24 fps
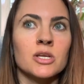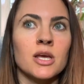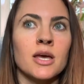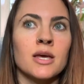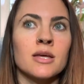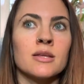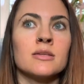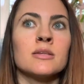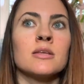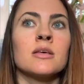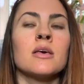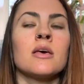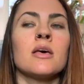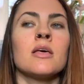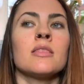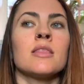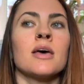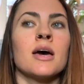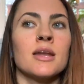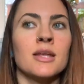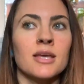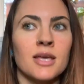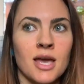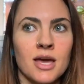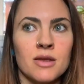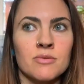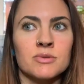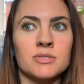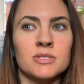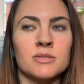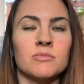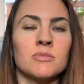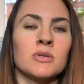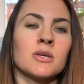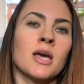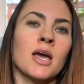And that again was
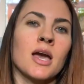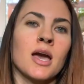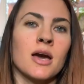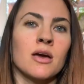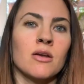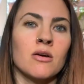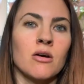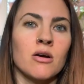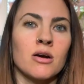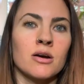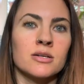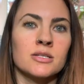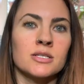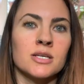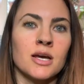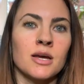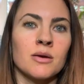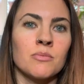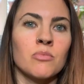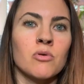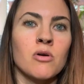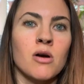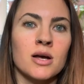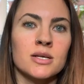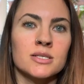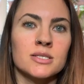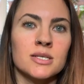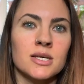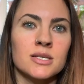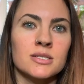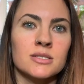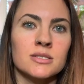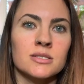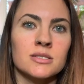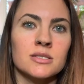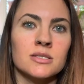something I had a hard time
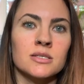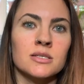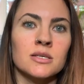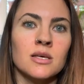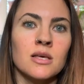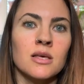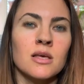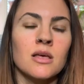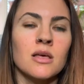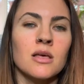processing.